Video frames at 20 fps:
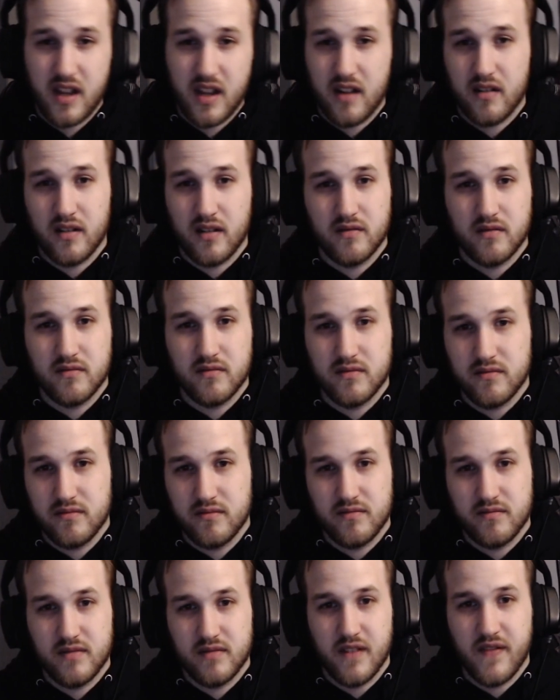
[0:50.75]
I don't know,
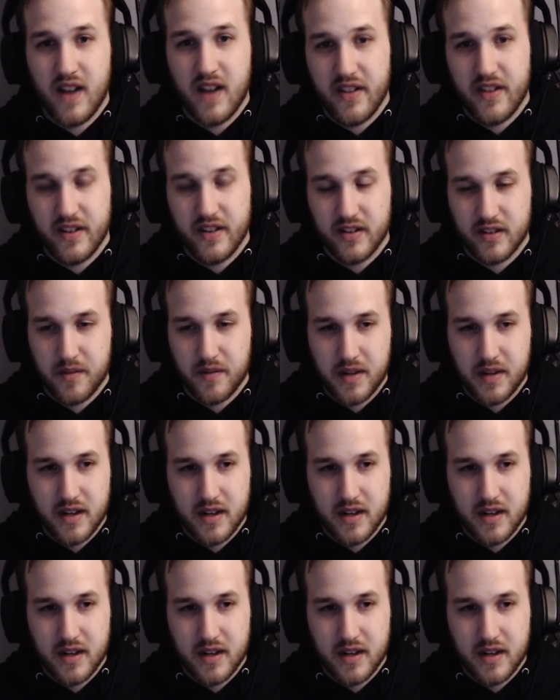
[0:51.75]
Leviathan or something.